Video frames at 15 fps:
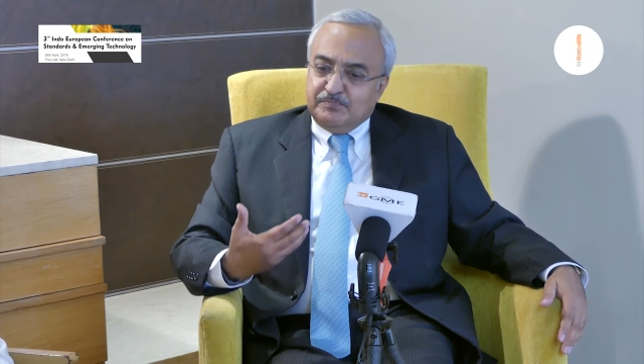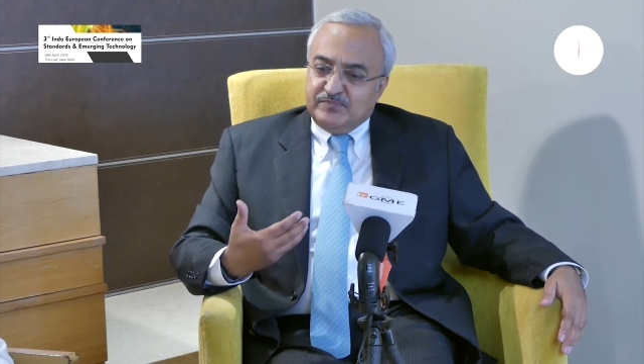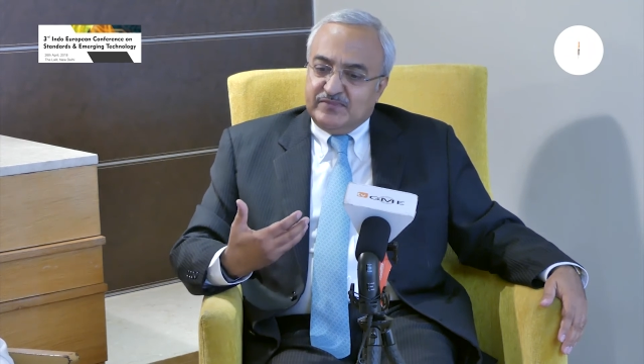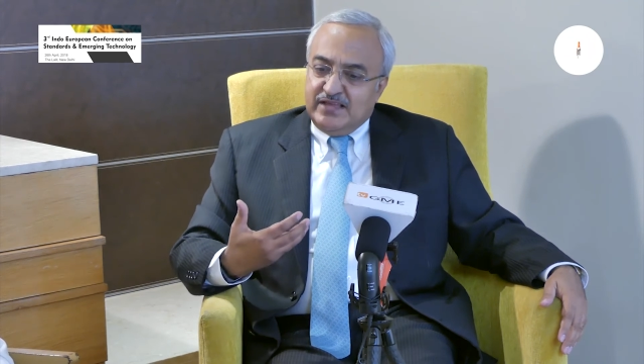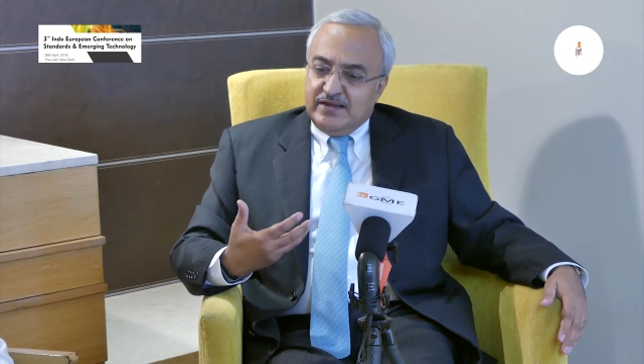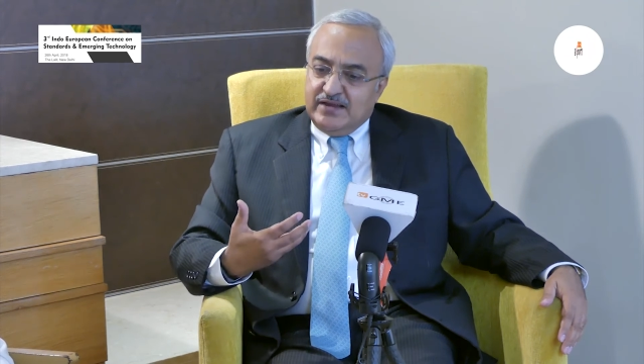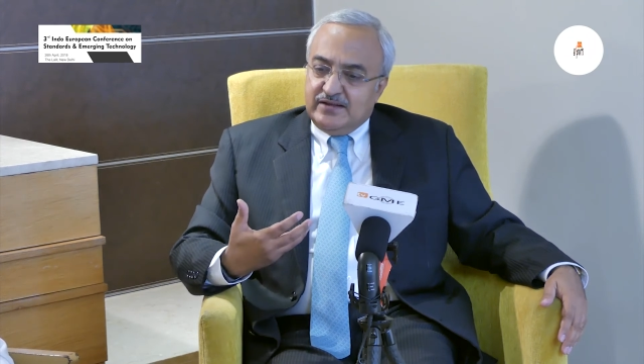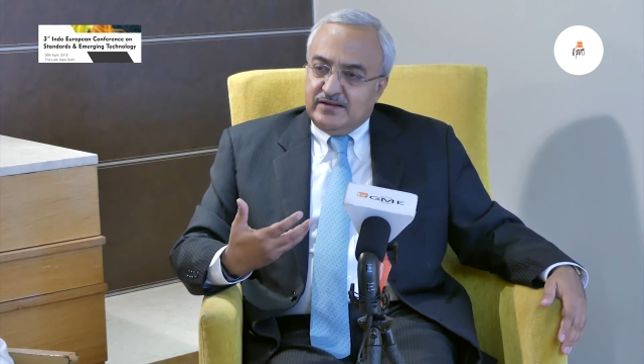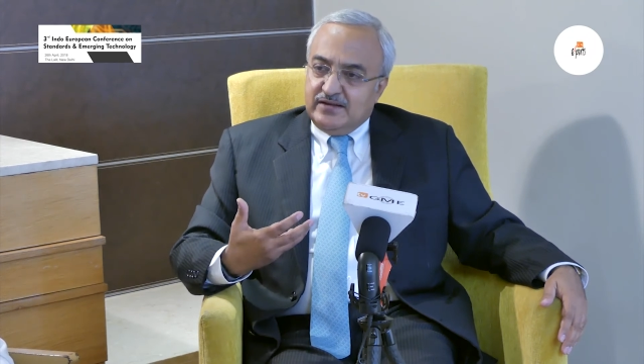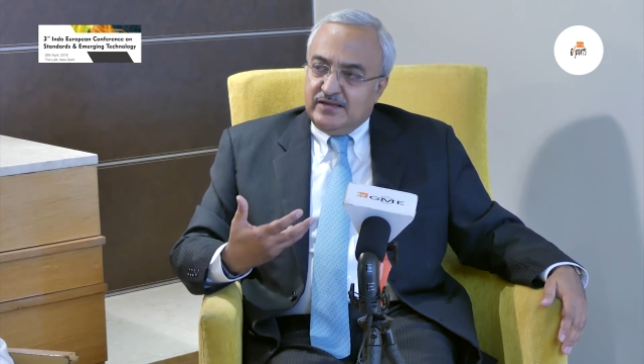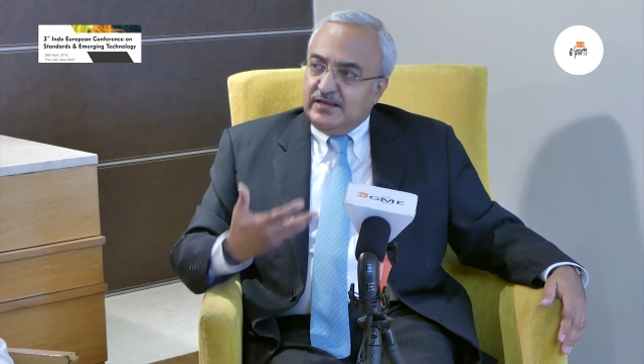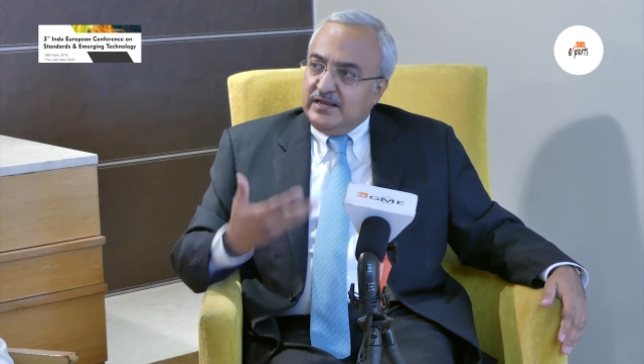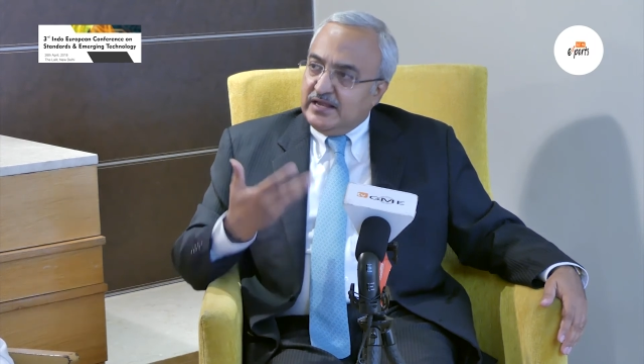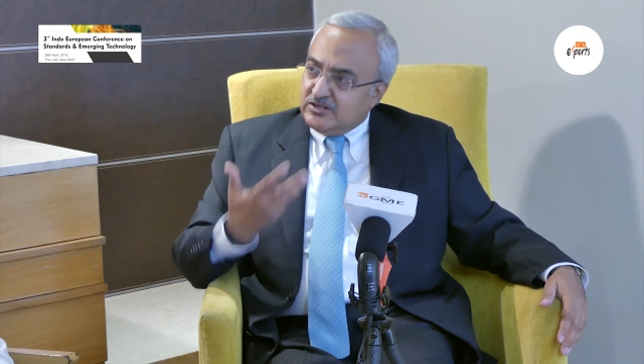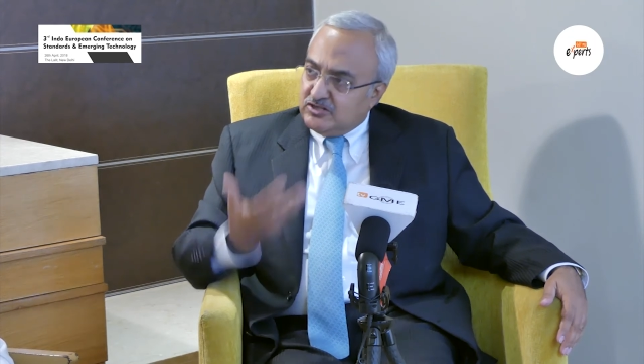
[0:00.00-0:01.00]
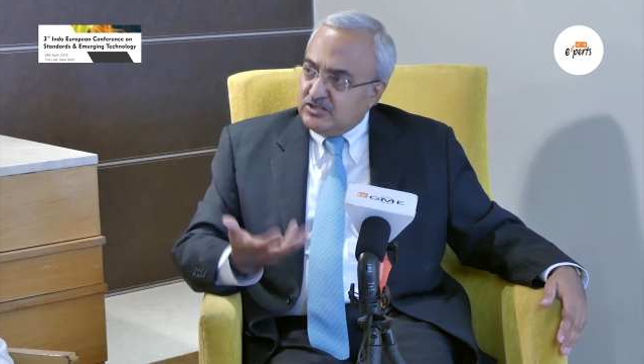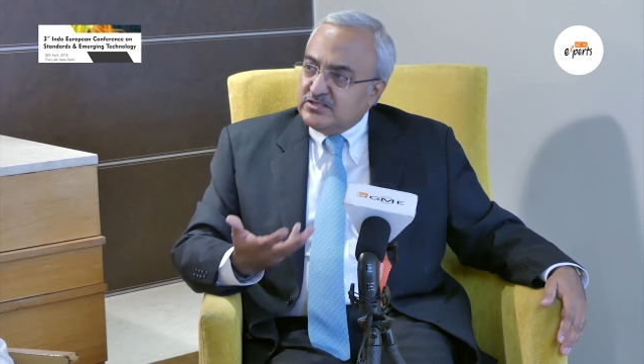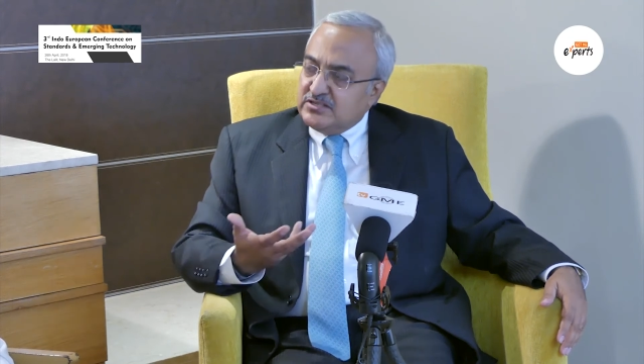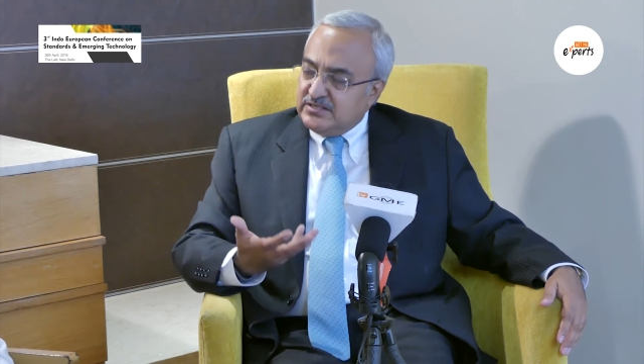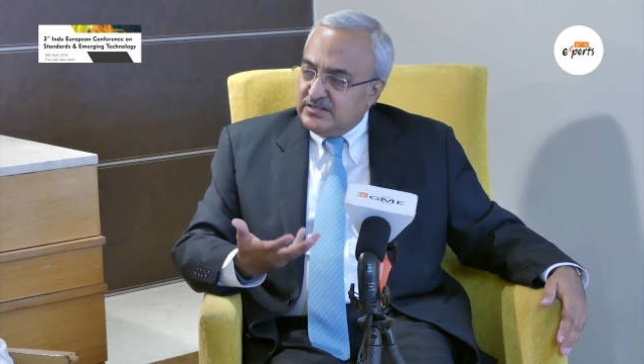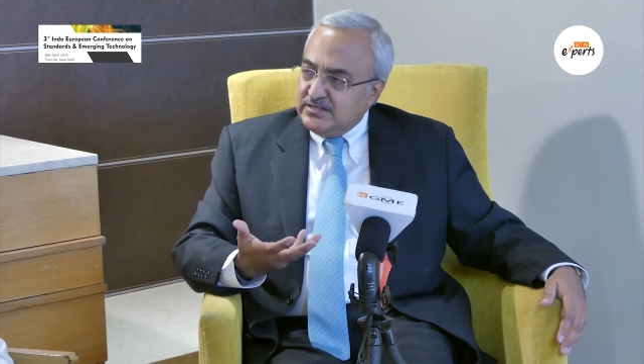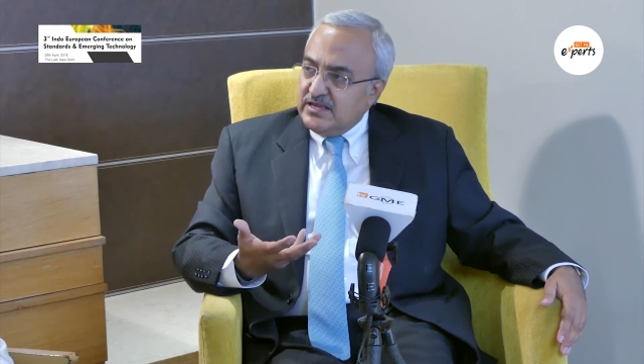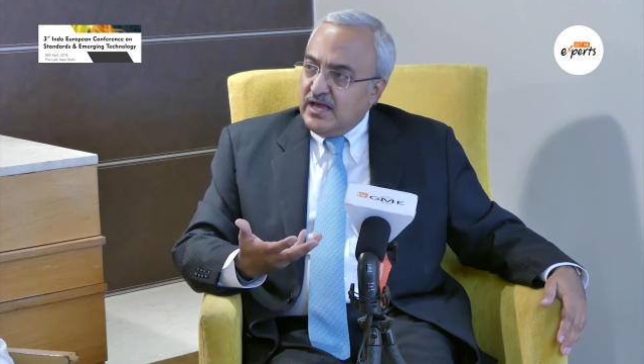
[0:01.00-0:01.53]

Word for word: that electricity